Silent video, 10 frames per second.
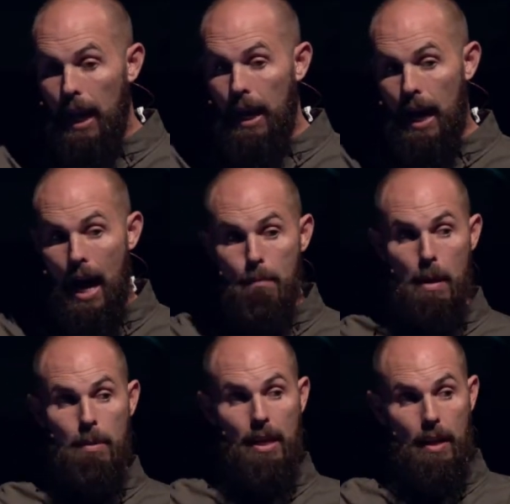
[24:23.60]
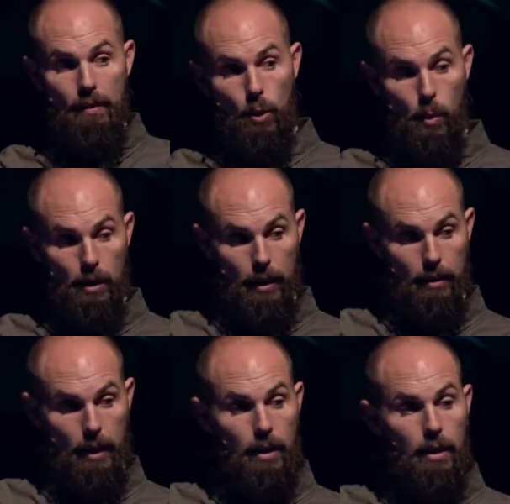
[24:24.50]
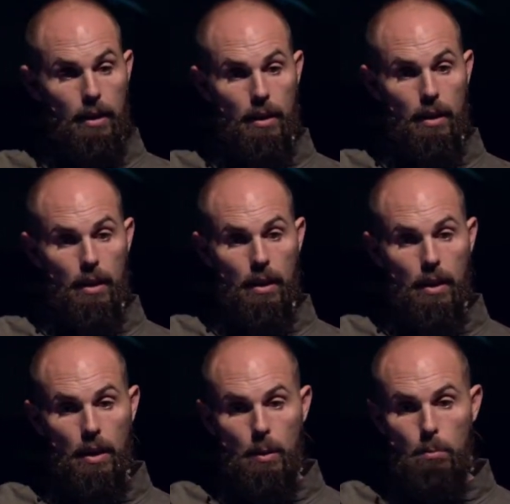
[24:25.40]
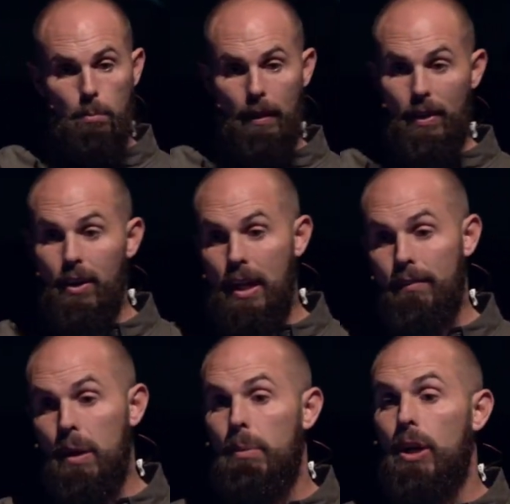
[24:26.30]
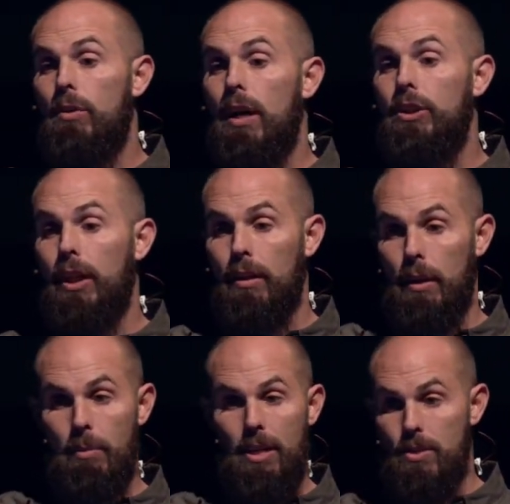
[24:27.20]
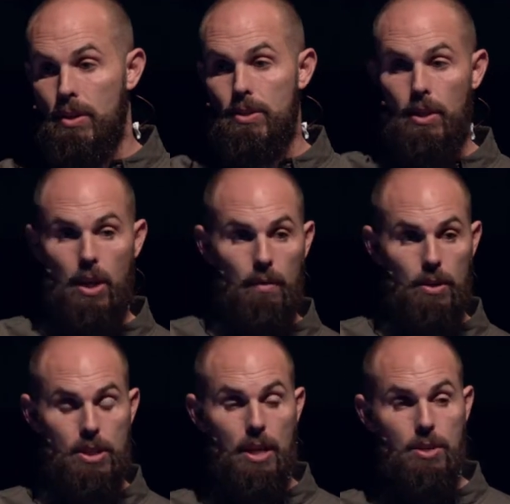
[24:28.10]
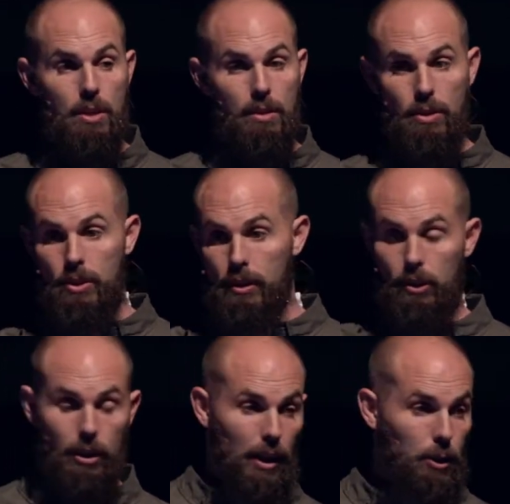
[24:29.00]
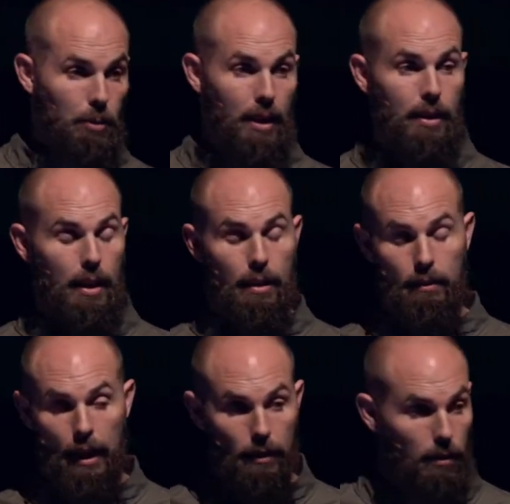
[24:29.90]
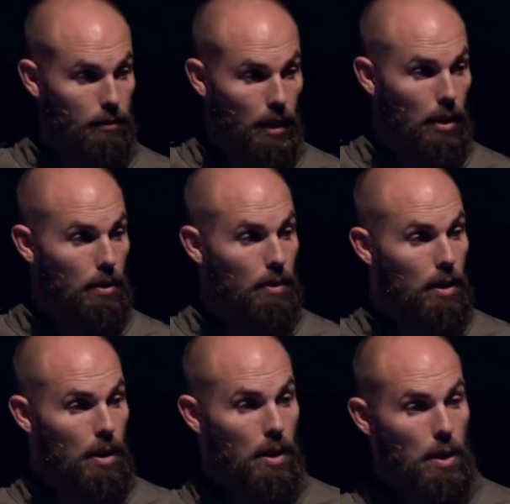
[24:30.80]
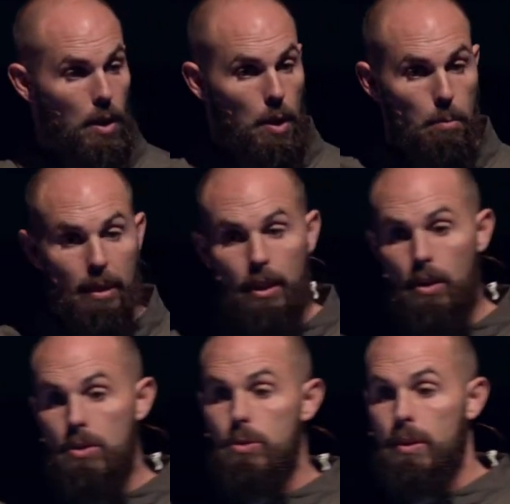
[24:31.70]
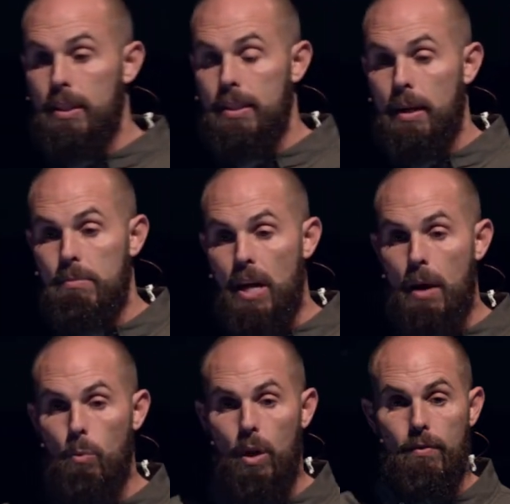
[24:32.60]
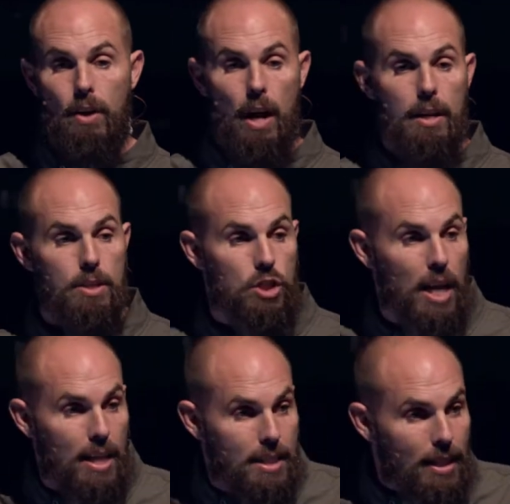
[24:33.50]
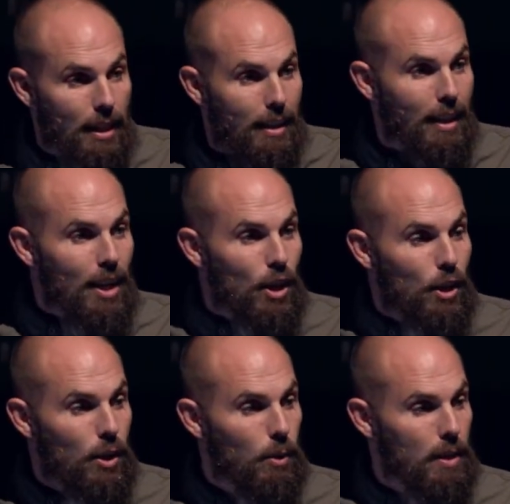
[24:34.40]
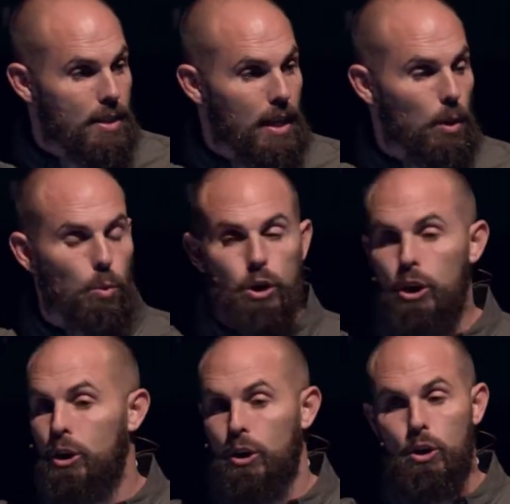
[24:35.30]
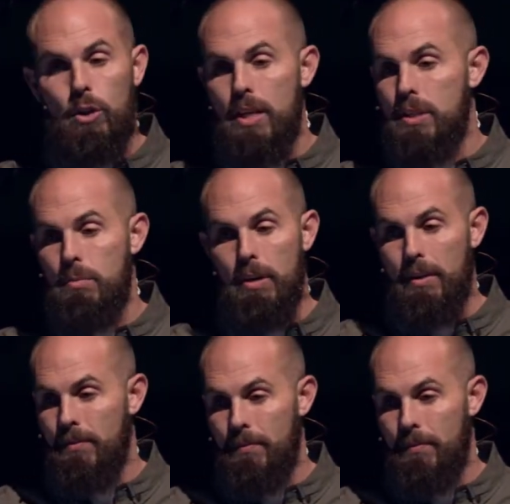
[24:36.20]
And I may be giving willingly, but they're giving begrudgingly because there isn't a conversation, there's just judgment, and I don't know. But then also at the same time, what if God is testing you and saying, Would you just trust me?